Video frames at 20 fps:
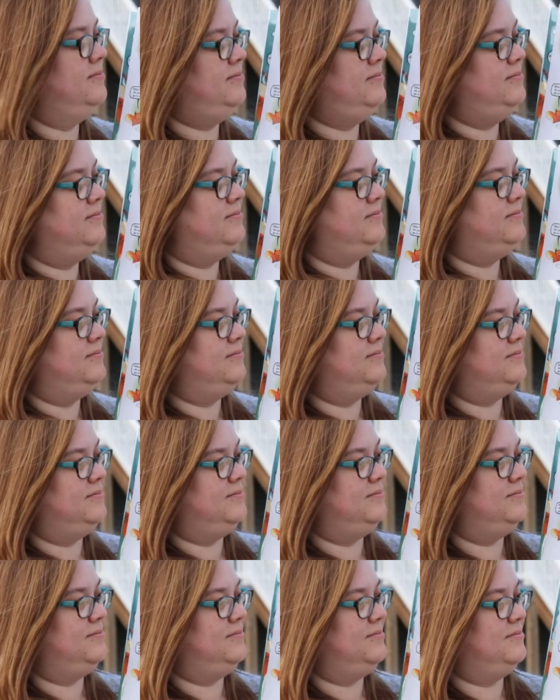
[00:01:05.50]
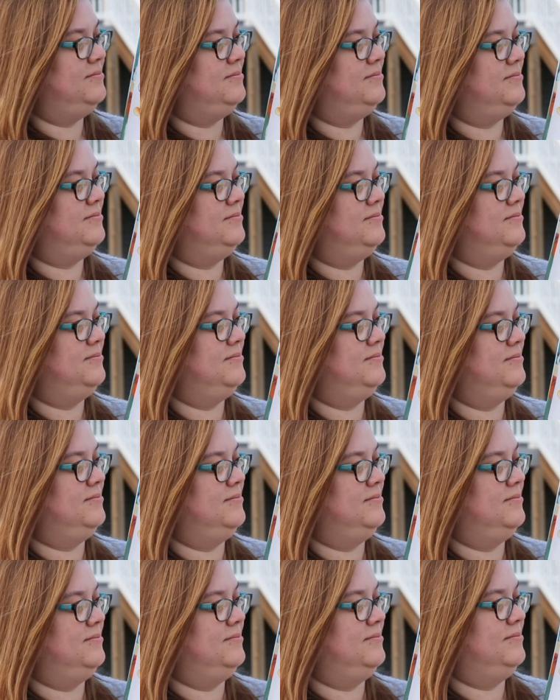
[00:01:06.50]

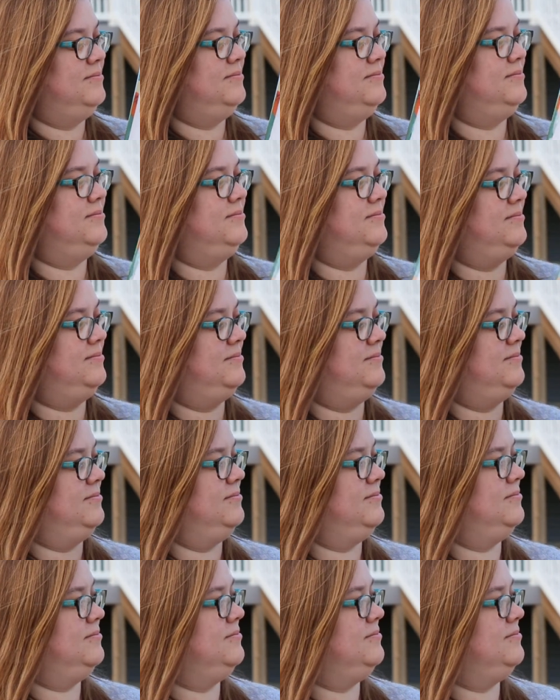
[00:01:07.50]
No one is speaking in this clip.